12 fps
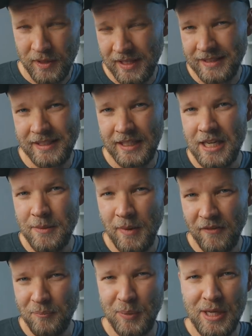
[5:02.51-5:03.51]
with a team
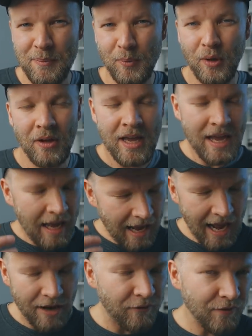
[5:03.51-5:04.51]
of people
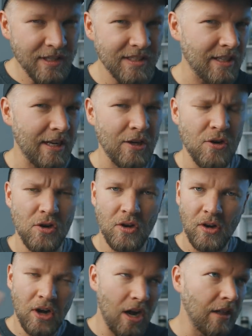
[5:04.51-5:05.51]
every
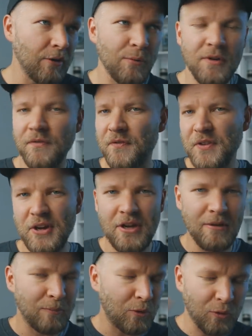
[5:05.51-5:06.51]
single Hollywood
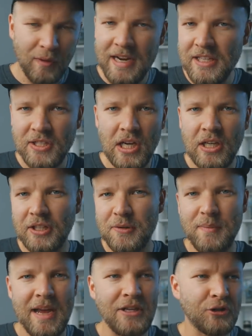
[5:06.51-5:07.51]
film, great
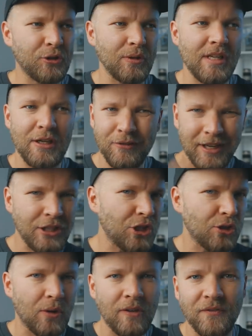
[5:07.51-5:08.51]
documentary, great
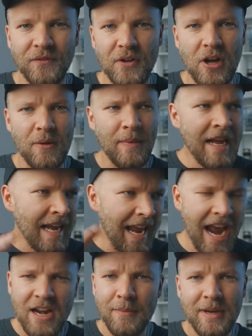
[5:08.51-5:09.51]
short film,
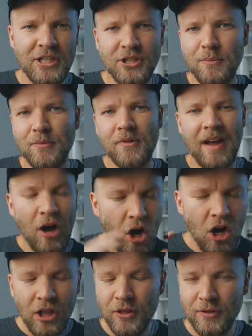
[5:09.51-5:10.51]
animation
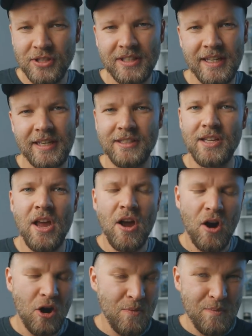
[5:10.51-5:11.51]
all those things
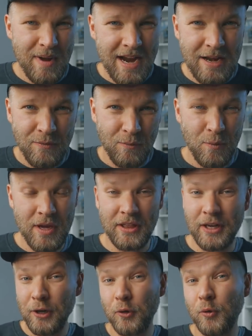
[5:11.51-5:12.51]
are made with
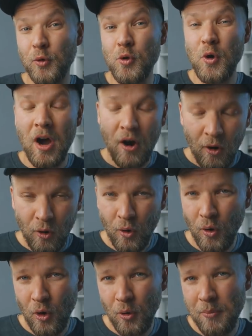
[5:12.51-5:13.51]
a crew, a
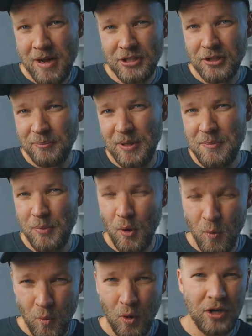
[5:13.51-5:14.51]
whole bunch of people
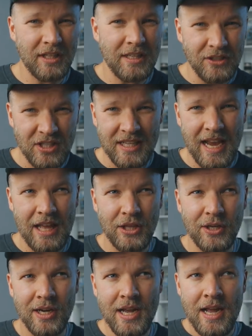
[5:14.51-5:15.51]
working
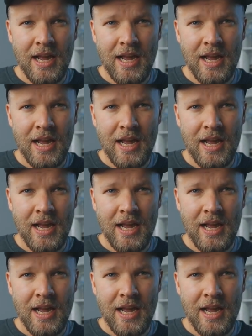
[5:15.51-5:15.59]
together.